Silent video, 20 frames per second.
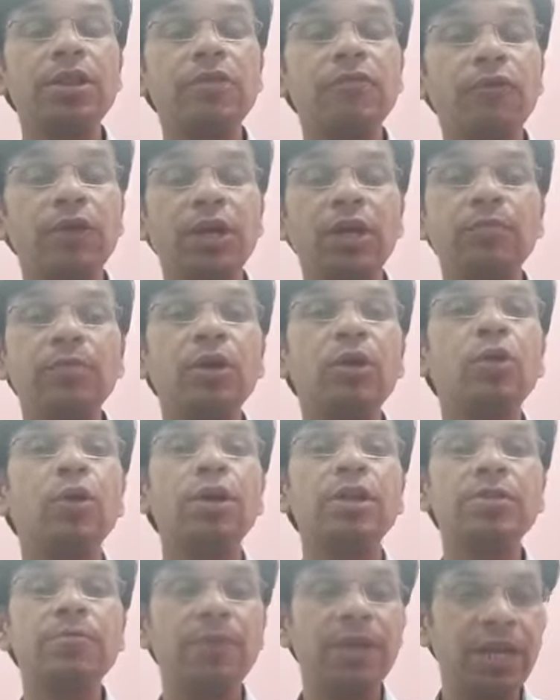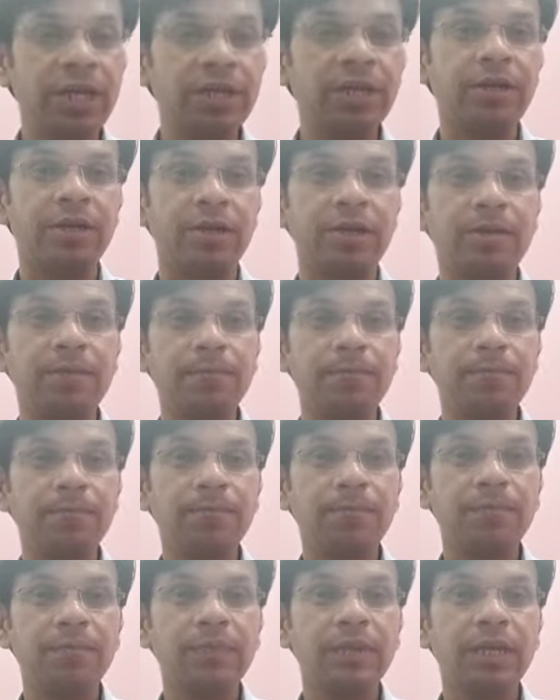one of the conspirator
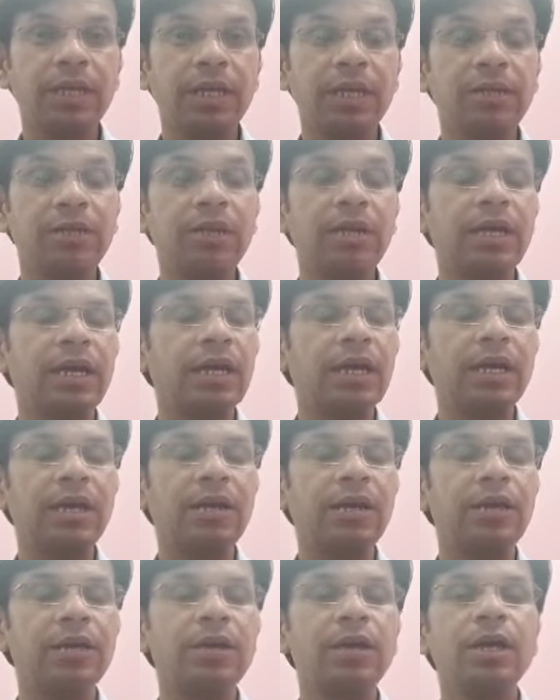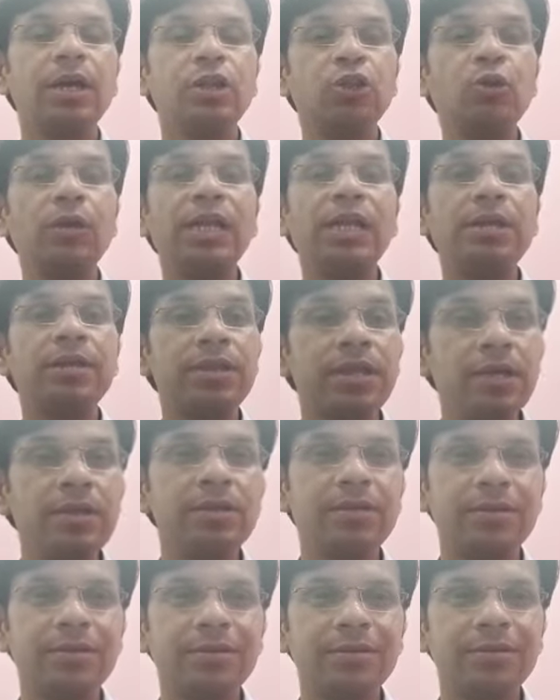in Julius
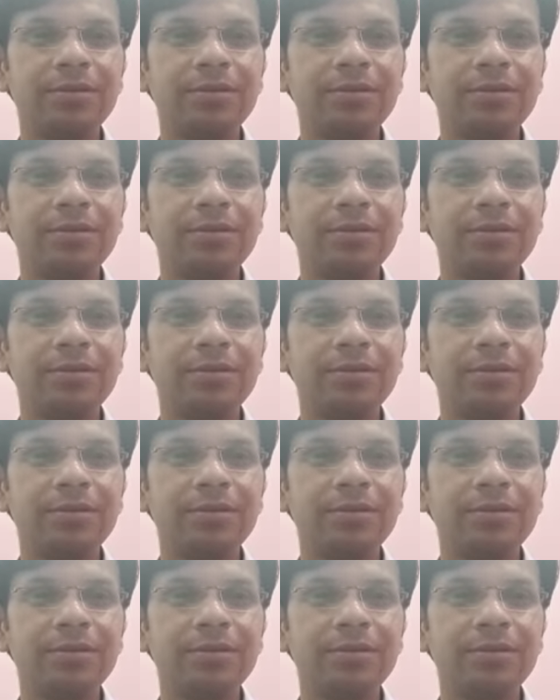Caesar.